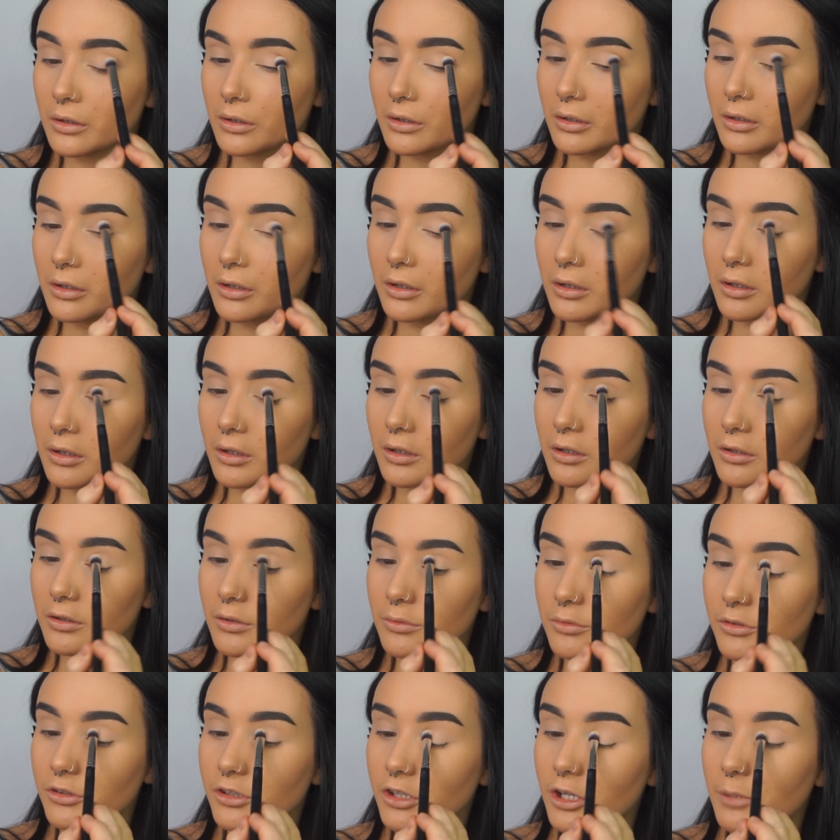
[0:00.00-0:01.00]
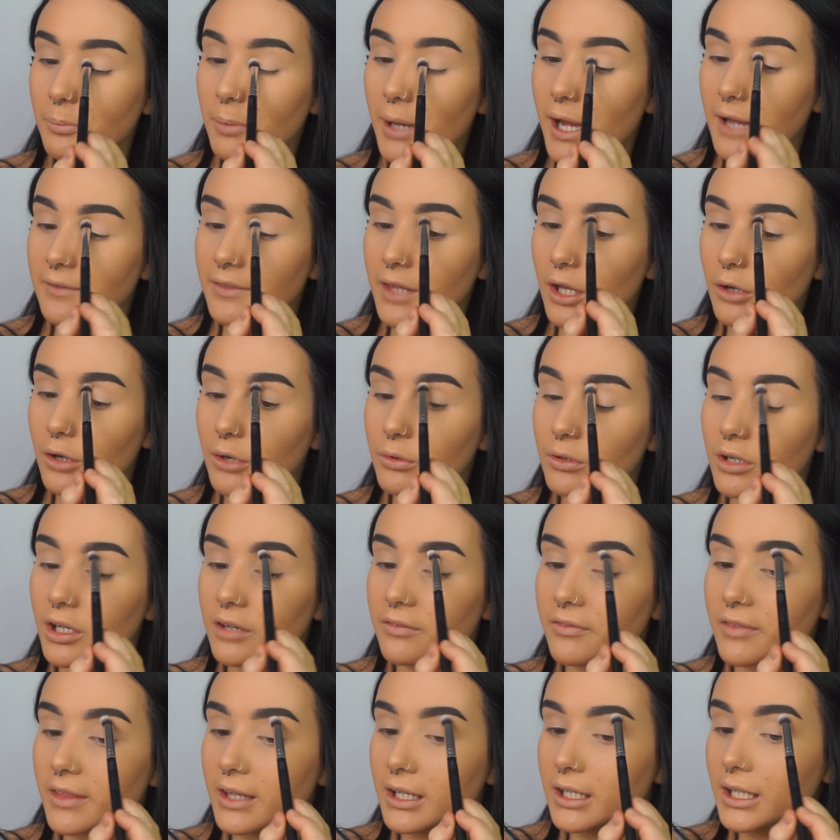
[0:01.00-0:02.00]
So I'm just going to pat that all
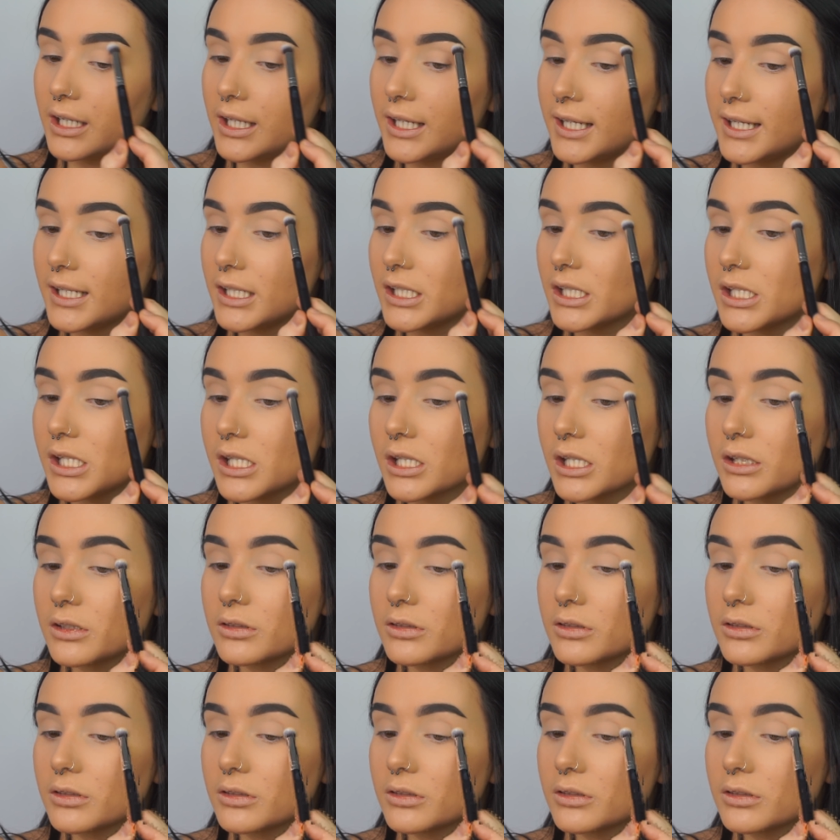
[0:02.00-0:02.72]
over the lid.